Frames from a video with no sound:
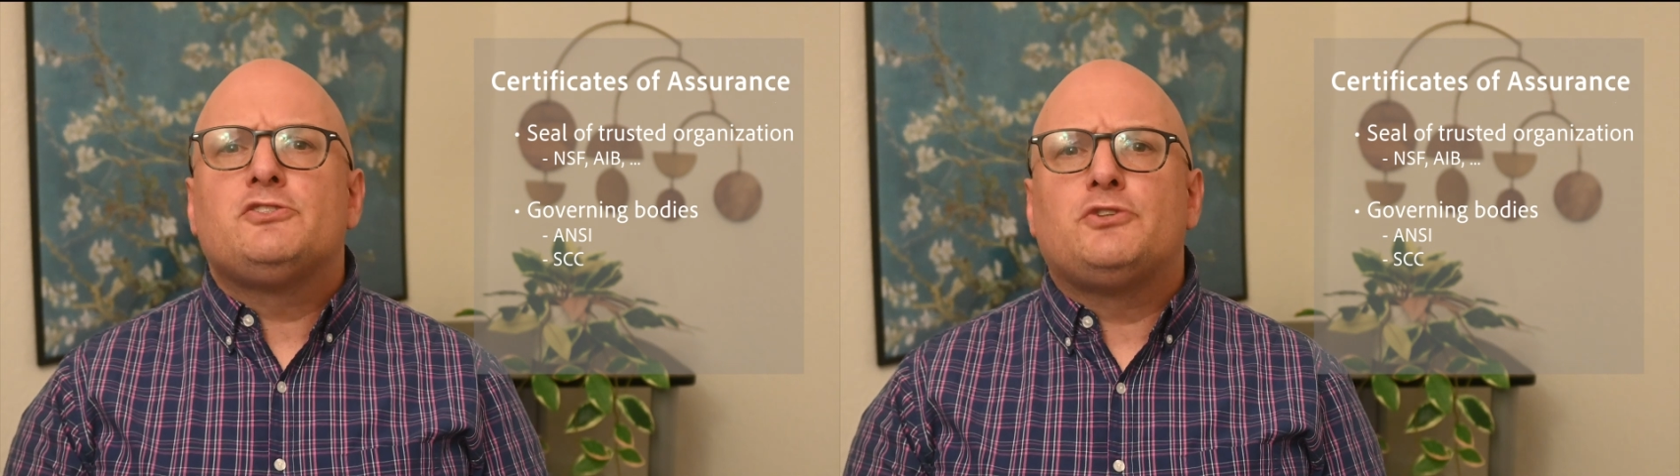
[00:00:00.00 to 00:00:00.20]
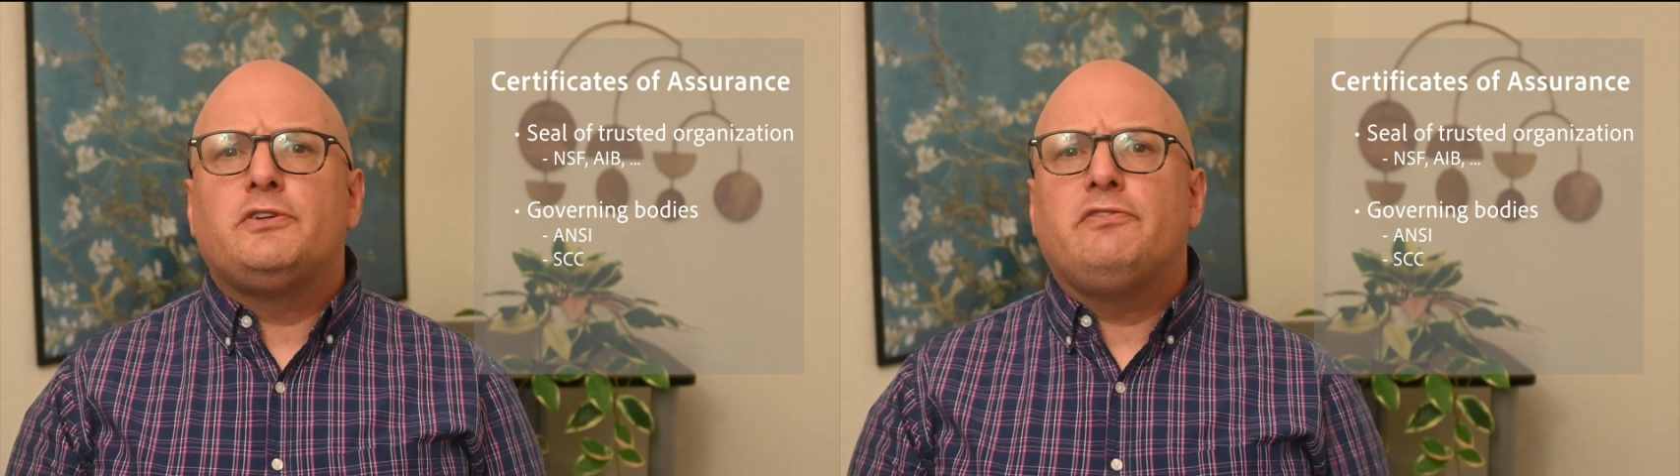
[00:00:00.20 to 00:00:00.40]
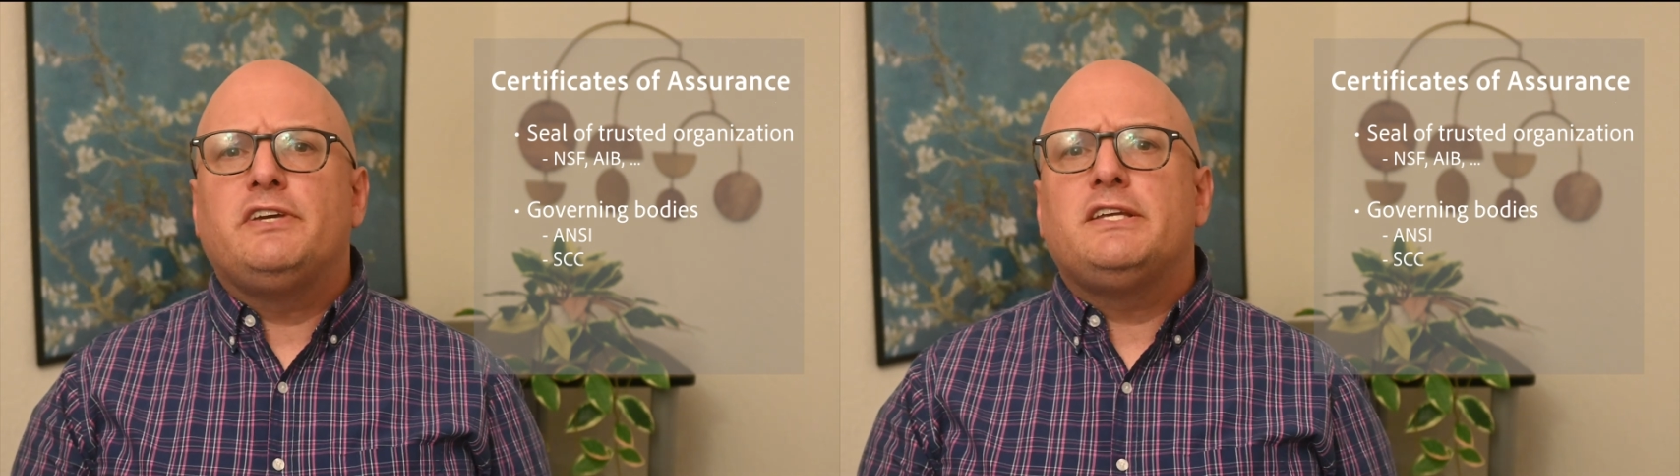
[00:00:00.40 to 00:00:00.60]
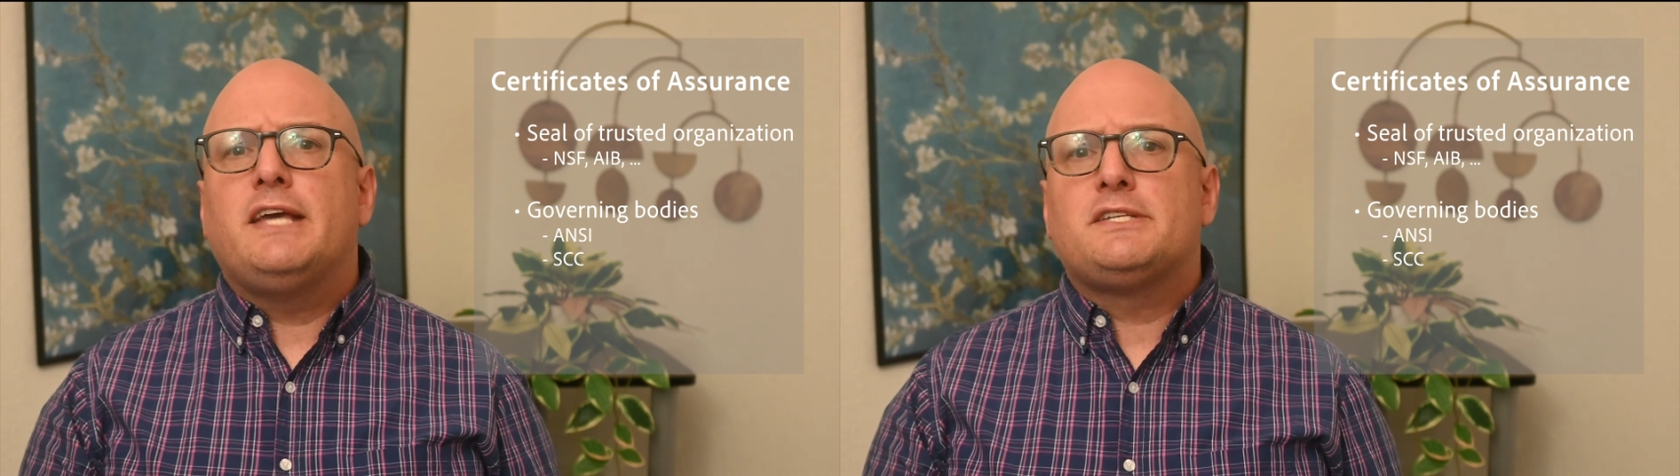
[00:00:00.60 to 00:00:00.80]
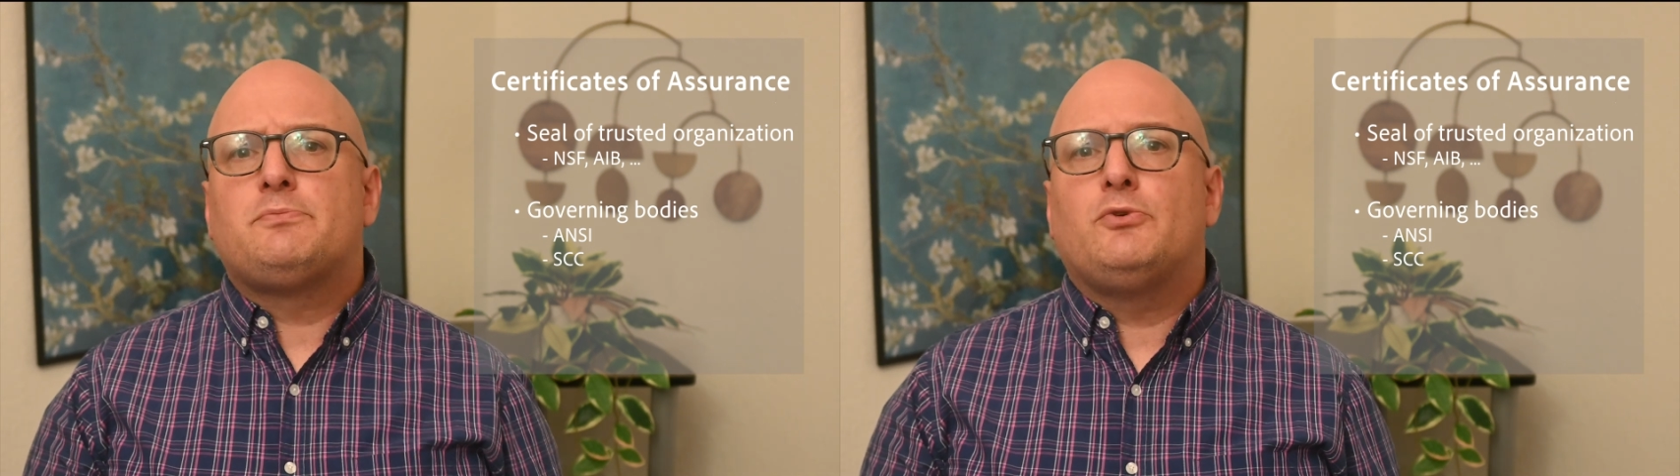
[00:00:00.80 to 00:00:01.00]
certificate
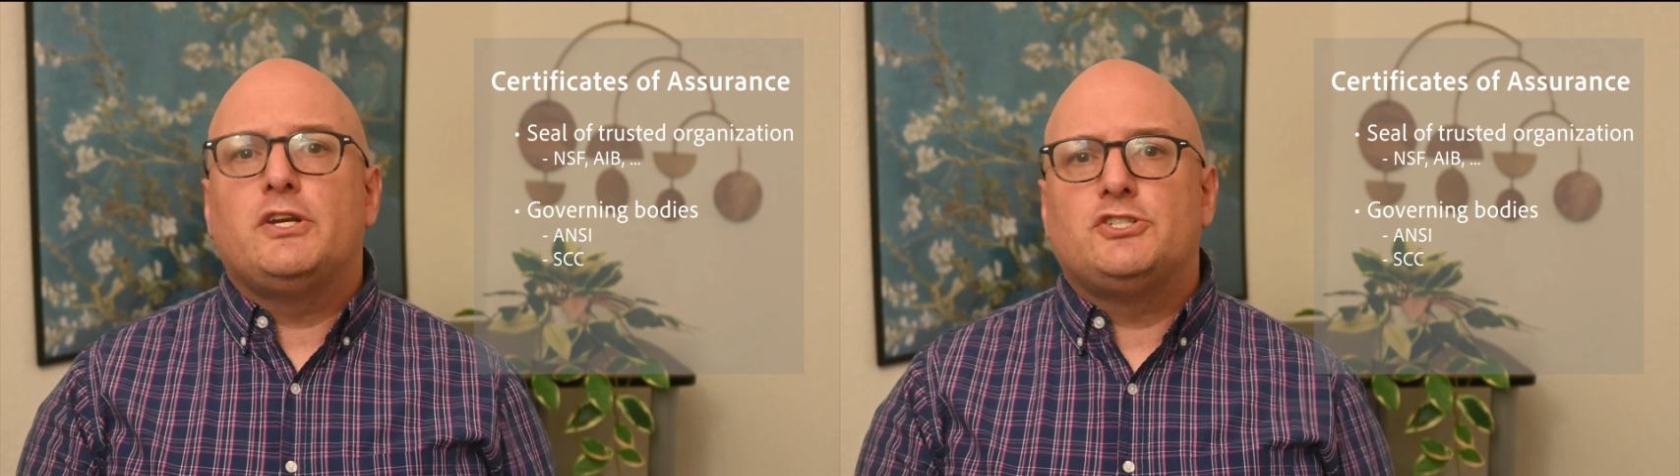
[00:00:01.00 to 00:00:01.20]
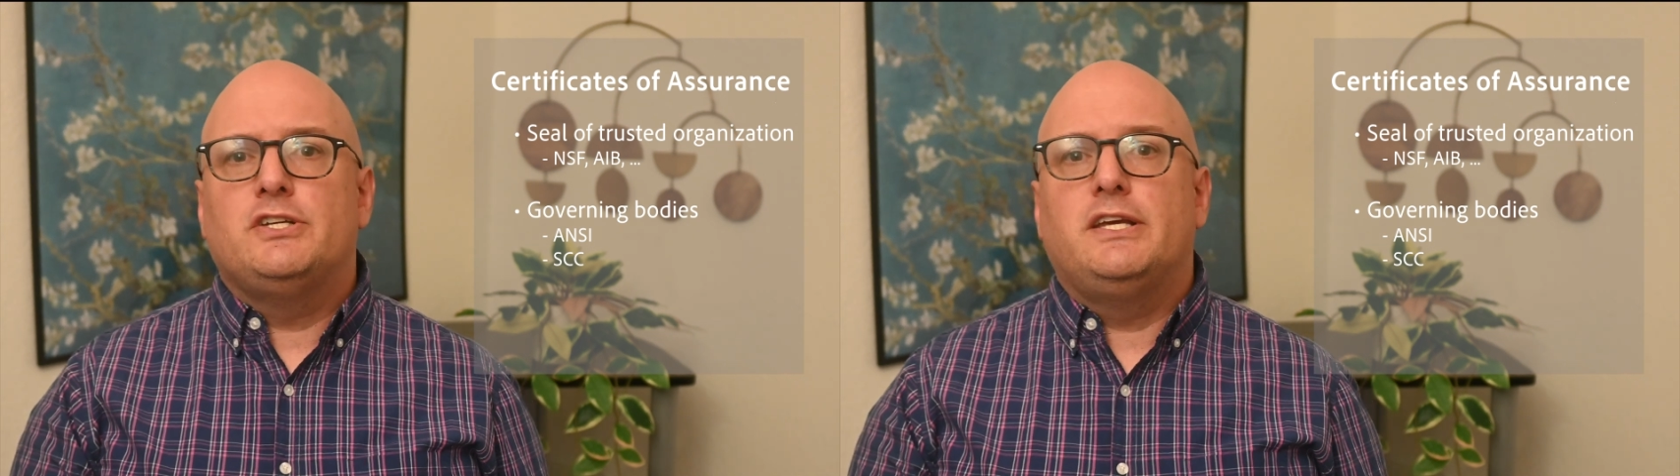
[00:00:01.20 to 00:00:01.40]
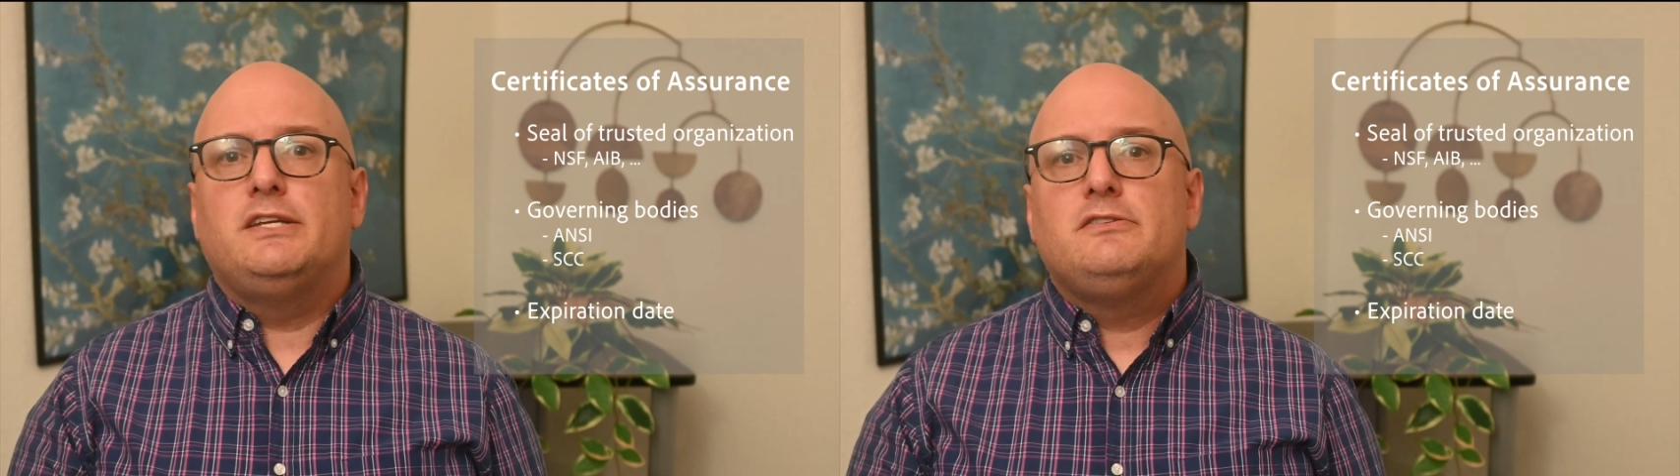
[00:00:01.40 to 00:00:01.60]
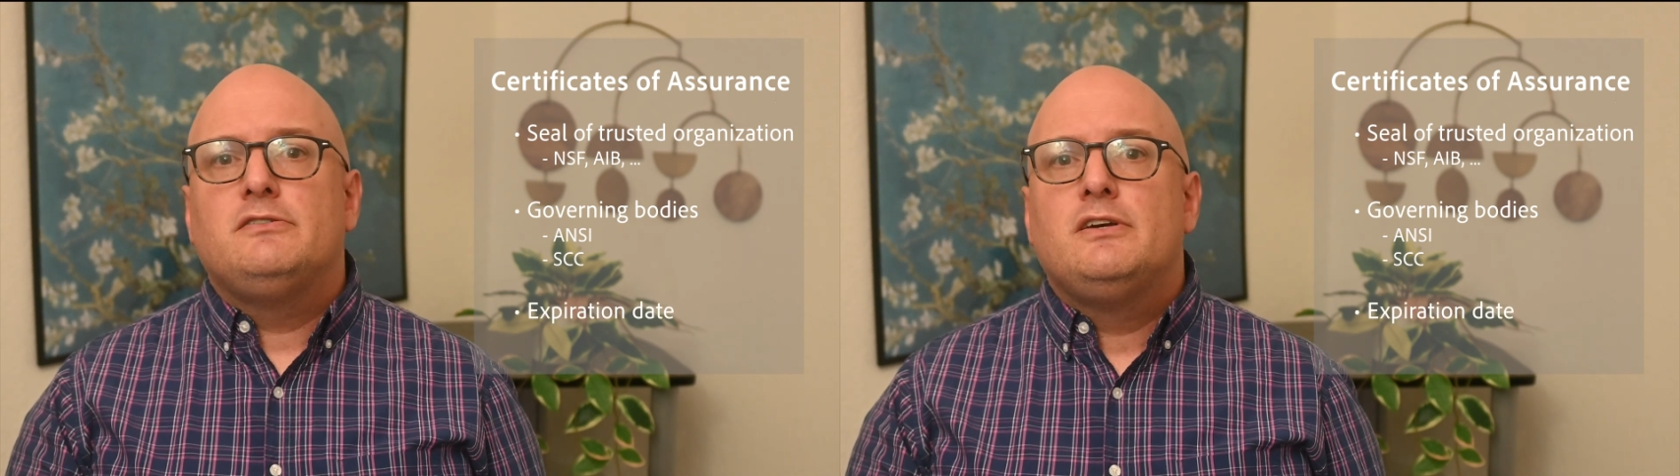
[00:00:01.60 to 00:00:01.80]
expiration date.